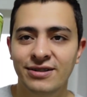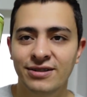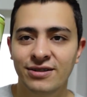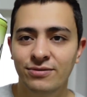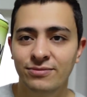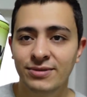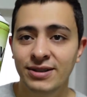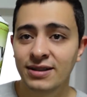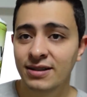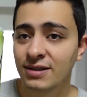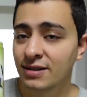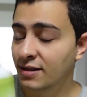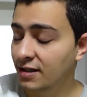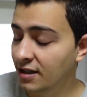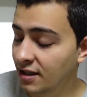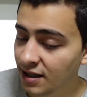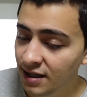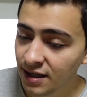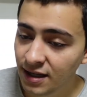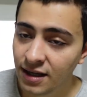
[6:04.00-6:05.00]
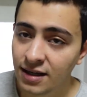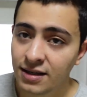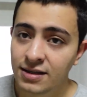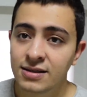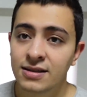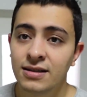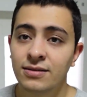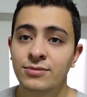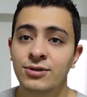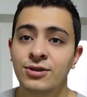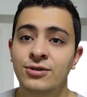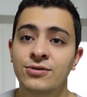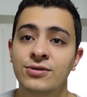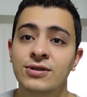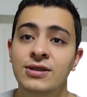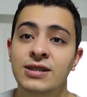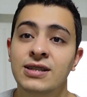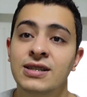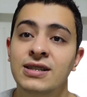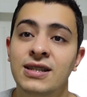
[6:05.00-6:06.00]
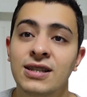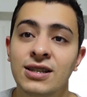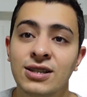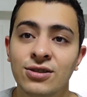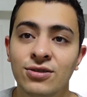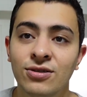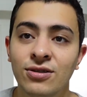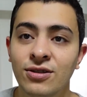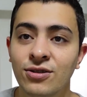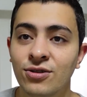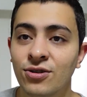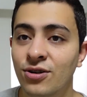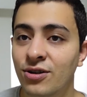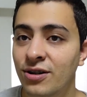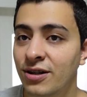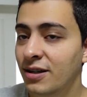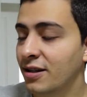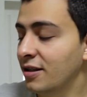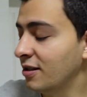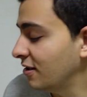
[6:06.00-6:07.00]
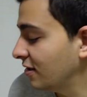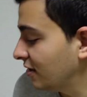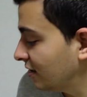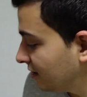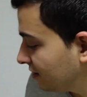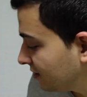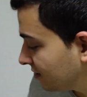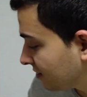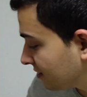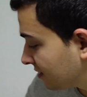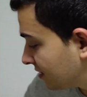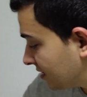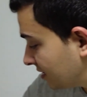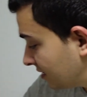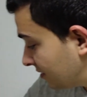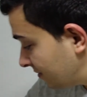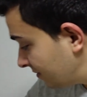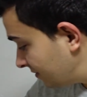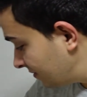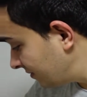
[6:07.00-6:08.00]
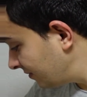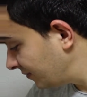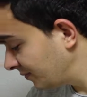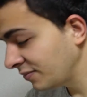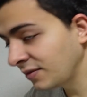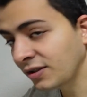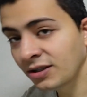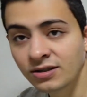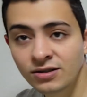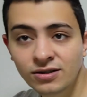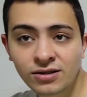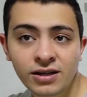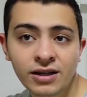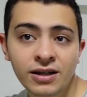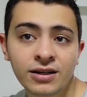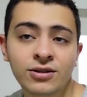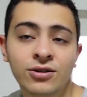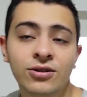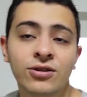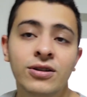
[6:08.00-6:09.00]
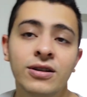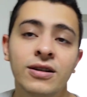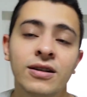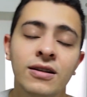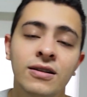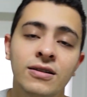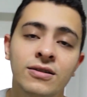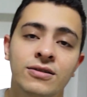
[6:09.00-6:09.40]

recommended. Some use sea salt oil or some argan oil.